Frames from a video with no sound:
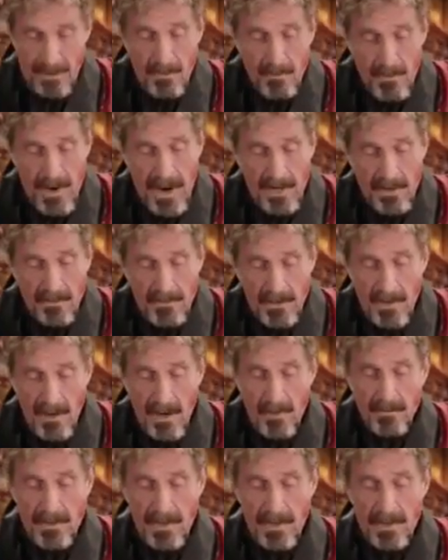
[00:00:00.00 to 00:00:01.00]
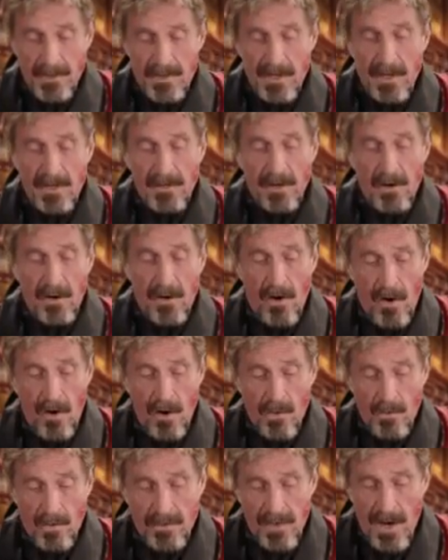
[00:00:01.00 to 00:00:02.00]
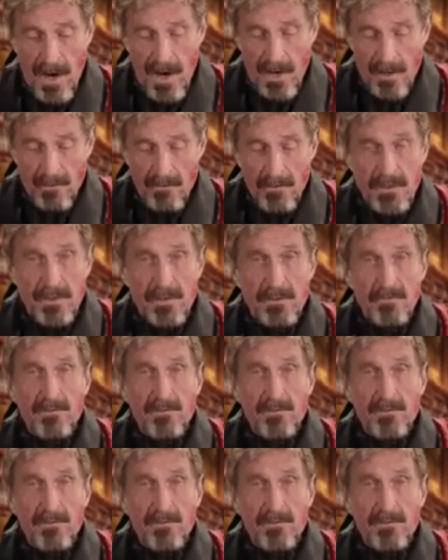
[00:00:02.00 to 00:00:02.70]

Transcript: McAfee updates at horrible times,